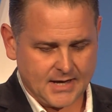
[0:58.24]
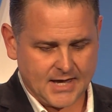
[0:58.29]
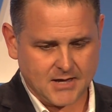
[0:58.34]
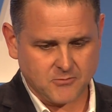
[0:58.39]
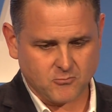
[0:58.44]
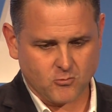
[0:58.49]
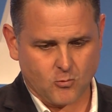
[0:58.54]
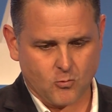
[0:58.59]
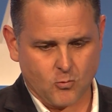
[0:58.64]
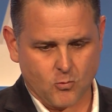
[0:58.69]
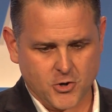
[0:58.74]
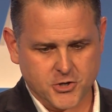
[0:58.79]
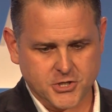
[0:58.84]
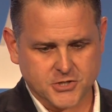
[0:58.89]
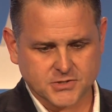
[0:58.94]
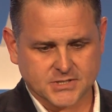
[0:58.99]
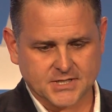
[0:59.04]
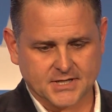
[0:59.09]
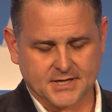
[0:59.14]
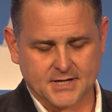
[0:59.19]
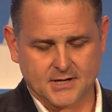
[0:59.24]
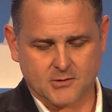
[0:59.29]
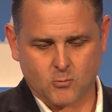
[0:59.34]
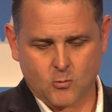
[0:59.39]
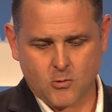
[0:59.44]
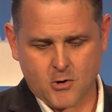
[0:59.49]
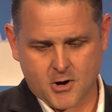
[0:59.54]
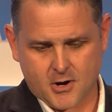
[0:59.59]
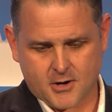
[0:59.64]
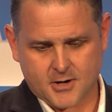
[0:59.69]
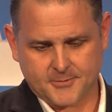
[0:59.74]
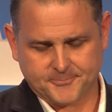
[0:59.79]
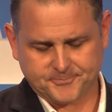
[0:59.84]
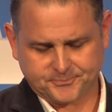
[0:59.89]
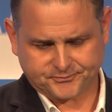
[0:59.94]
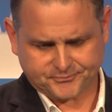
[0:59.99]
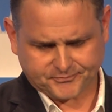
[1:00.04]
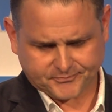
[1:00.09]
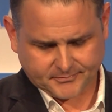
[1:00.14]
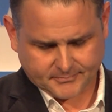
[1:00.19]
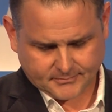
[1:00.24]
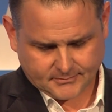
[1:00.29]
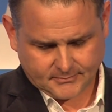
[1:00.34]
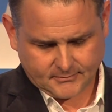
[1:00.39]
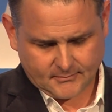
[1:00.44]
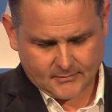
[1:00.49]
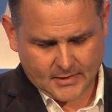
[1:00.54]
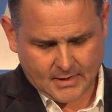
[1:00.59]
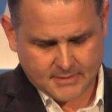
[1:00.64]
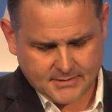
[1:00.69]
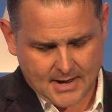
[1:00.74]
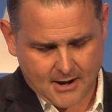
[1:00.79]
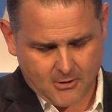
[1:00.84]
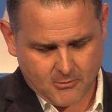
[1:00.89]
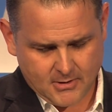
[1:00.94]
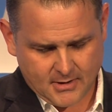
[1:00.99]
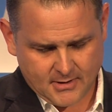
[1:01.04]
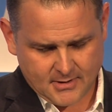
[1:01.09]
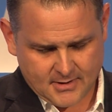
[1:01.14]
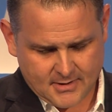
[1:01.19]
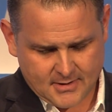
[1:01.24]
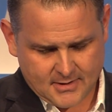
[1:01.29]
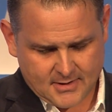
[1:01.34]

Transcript: and we're using it at work. Now,